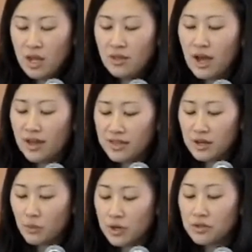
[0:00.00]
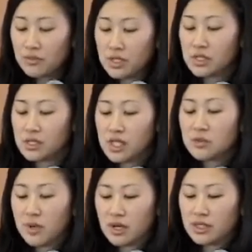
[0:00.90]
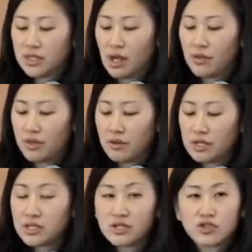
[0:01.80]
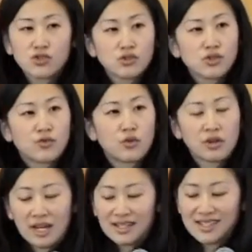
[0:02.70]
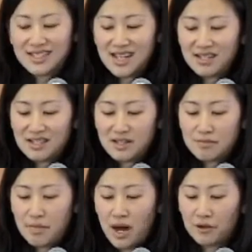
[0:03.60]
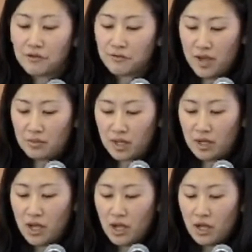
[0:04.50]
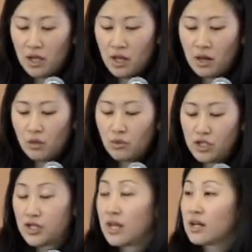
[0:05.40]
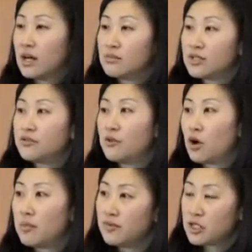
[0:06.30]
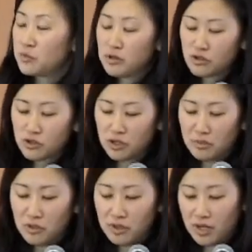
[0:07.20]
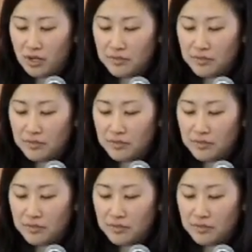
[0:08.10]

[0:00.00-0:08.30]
I think one of the reasons is because there is this search for an extended model family, which then comes in the form of a spiritual community.